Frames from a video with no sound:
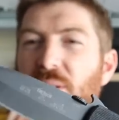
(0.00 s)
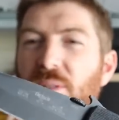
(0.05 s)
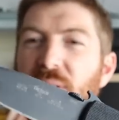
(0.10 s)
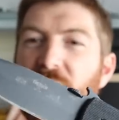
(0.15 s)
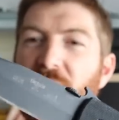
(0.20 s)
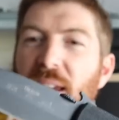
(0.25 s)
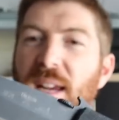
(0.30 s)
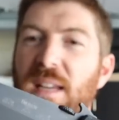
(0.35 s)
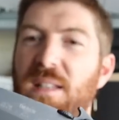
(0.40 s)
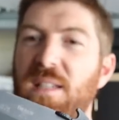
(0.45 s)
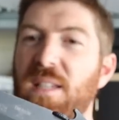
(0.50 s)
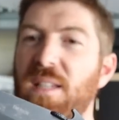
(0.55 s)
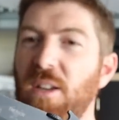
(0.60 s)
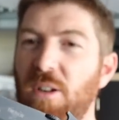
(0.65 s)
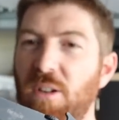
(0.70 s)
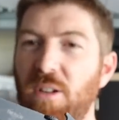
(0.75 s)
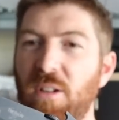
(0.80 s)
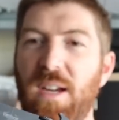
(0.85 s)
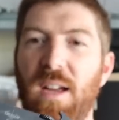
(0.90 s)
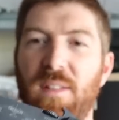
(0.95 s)
I was like, it's
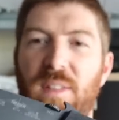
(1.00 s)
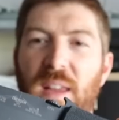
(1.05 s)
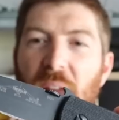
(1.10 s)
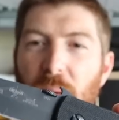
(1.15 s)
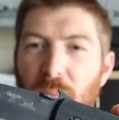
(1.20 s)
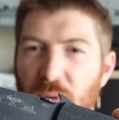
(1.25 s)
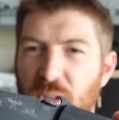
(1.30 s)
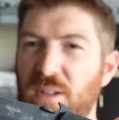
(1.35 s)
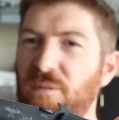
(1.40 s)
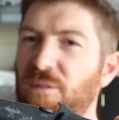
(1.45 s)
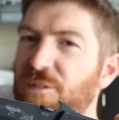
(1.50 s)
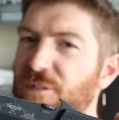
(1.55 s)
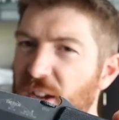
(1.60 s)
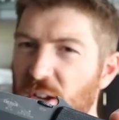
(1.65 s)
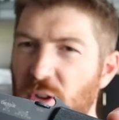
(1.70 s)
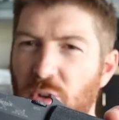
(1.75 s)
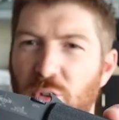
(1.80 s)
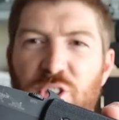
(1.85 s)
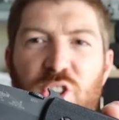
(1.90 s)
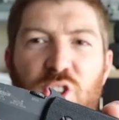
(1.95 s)
still got the Emerson
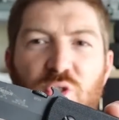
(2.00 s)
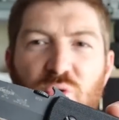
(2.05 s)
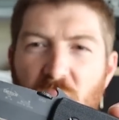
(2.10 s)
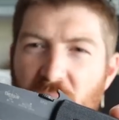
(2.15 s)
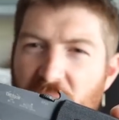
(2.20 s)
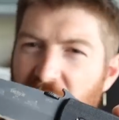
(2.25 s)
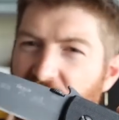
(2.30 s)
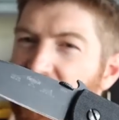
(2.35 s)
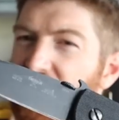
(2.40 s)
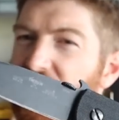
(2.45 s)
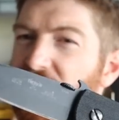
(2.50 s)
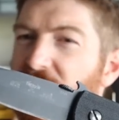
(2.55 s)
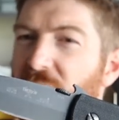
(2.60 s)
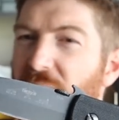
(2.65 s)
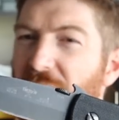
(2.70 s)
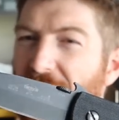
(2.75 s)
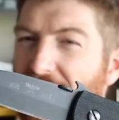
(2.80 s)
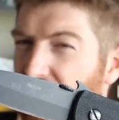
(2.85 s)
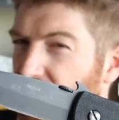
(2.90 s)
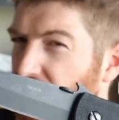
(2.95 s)
feel, strength,
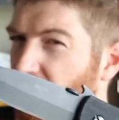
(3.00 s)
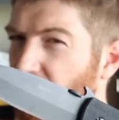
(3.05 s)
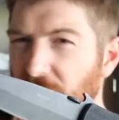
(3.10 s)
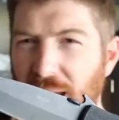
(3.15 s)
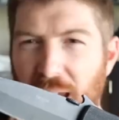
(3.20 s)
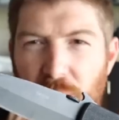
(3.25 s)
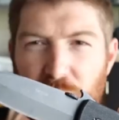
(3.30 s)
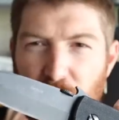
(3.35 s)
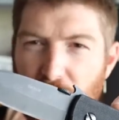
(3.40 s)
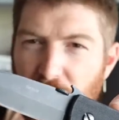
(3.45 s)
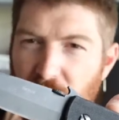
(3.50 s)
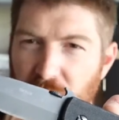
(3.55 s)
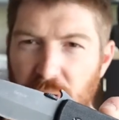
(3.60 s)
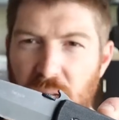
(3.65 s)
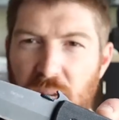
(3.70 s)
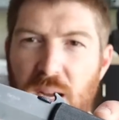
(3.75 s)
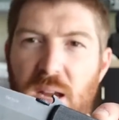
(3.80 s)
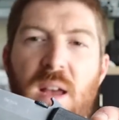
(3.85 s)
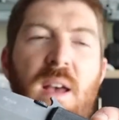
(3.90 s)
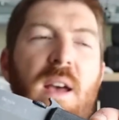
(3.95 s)
tactical
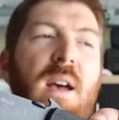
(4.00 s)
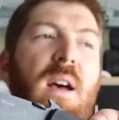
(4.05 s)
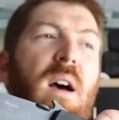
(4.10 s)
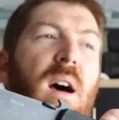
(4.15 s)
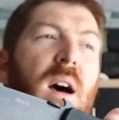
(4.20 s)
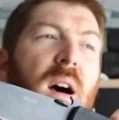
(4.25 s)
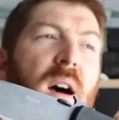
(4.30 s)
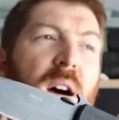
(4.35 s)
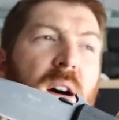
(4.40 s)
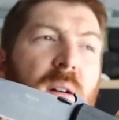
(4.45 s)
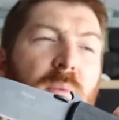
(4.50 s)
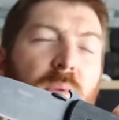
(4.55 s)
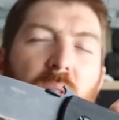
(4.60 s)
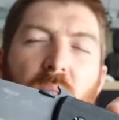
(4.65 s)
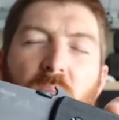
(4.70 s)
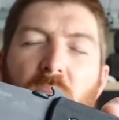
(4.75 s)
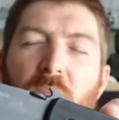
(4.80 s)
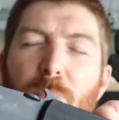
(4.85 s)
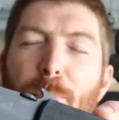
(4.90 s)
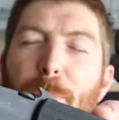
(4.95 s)
capability,
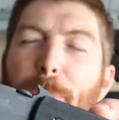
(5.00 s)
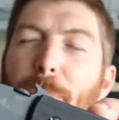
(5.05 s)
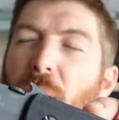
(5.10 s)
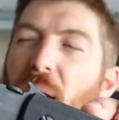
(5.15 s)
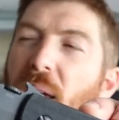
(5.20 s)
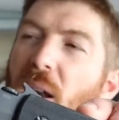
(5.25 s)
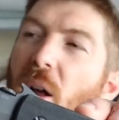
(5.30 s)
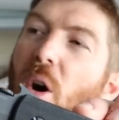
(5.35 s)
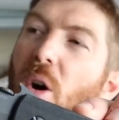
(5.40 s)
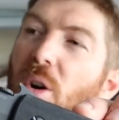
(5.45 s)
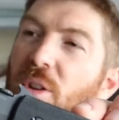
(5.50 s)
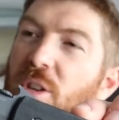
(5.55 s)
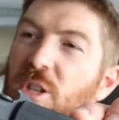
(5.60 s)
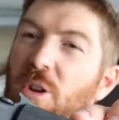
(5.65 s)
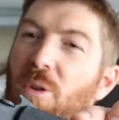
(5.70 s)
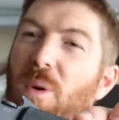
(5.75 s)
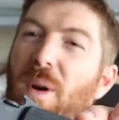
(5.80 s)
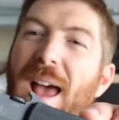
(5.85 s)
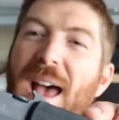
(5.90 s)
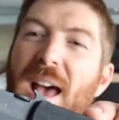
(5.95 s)
um, but
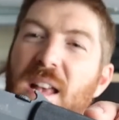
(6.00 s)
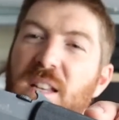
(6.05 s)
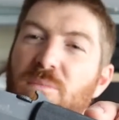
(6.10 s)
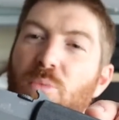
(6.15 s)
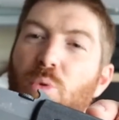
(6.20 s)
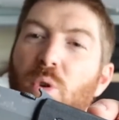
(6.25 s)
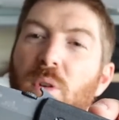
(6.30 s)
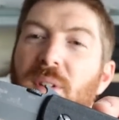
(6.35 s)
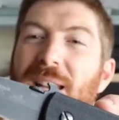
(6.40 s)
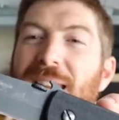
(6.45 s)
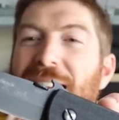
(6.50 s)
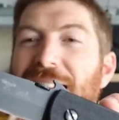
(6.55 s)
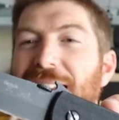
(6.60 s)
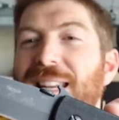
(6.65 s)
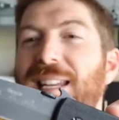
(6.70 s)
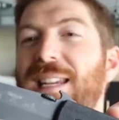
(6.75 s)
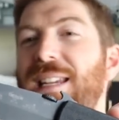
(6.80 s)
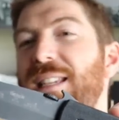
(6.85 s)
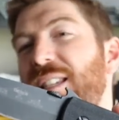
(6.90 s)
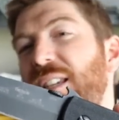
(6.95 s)
also has more of an
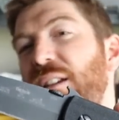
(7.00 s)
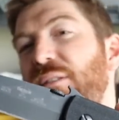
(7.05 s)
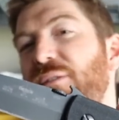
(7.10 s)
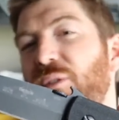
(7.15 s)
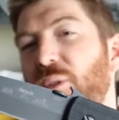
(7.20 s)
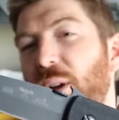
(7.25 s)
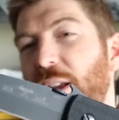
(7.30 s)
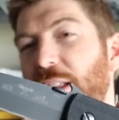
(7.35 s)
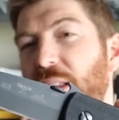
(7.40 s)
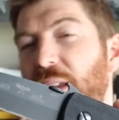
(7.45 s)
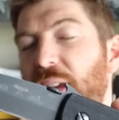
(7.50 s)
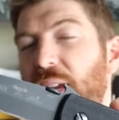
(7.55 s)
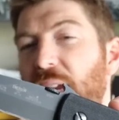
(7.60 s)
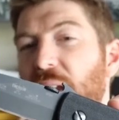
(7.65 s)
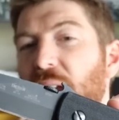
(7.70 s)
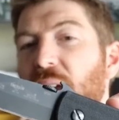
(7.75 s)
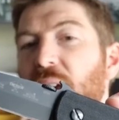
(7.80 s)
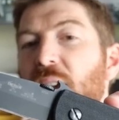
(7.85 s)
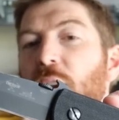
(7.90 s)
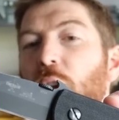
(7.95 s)
E D C
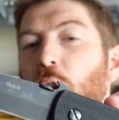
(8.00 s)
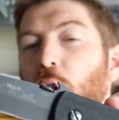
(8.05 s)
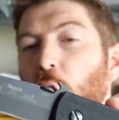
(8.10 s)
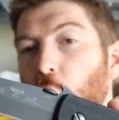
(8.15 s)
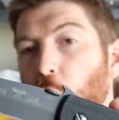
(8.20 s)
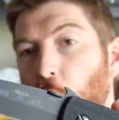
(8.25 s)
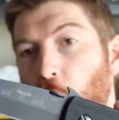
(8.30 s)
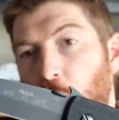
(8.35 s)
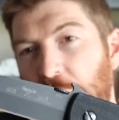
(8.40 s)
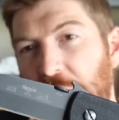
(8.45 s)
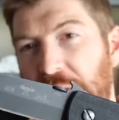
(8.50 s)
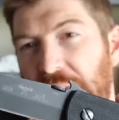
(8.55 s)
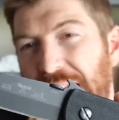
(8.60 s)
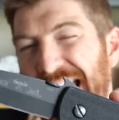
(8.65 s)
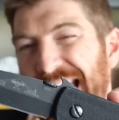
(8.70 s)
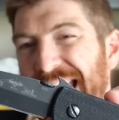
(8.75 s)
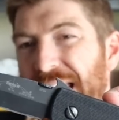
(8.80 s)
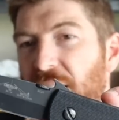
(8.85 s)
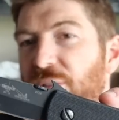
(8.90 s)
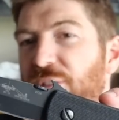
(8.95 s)
friendly look
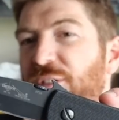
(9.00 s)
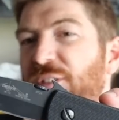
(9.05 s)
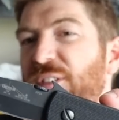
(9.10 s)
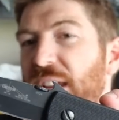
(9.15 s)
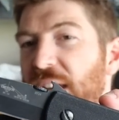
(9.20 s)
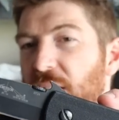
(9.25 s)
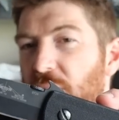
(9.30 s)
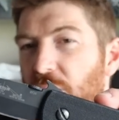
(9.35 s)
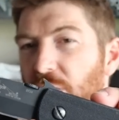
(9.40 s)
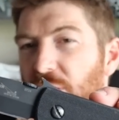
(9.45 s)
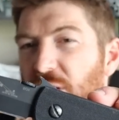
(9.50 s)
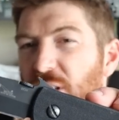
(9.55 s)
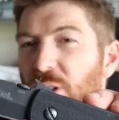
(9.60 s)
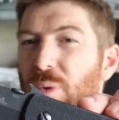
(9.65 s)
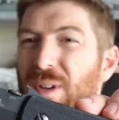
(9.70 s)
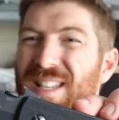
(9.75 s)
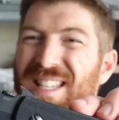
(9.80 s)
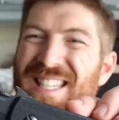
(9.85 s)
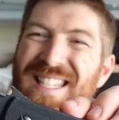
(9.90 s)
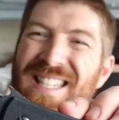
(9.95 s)
and feel
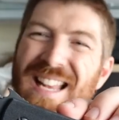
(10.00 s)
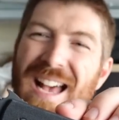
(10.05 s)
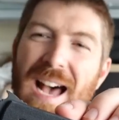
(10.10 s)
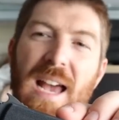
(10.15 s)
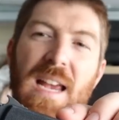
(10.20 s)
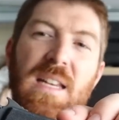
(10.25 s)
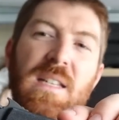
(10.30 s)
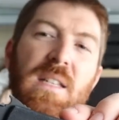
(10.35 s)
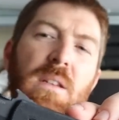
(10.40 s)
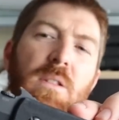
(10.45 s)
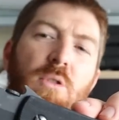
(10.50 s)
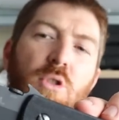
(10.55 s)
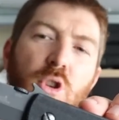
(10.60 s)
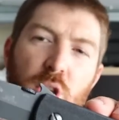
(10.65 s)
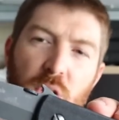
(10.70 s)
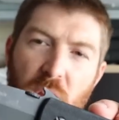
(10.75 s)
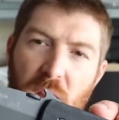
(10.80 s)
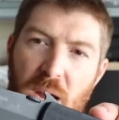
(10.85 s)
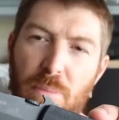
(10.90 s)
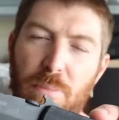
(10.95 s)
to its size and
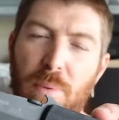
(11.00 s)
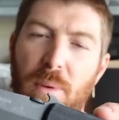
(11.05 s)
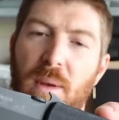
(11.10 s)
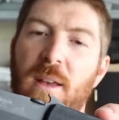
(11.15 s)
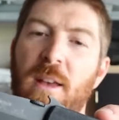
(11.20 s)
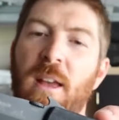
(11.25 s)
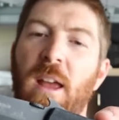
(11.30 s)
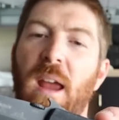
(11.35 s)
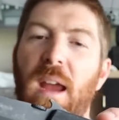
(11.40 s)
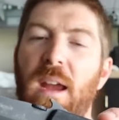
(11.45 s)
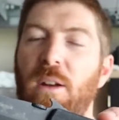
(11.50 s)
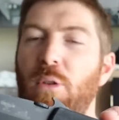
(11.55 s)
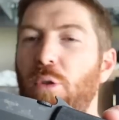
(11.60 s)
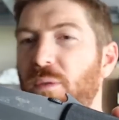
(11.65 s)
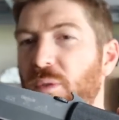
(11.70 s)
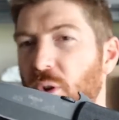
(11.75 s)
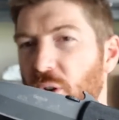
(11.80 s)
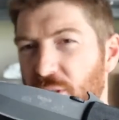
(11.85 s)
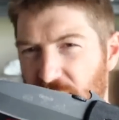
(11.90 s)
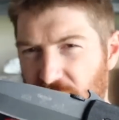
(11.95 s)
shape and
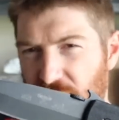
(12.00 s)
overall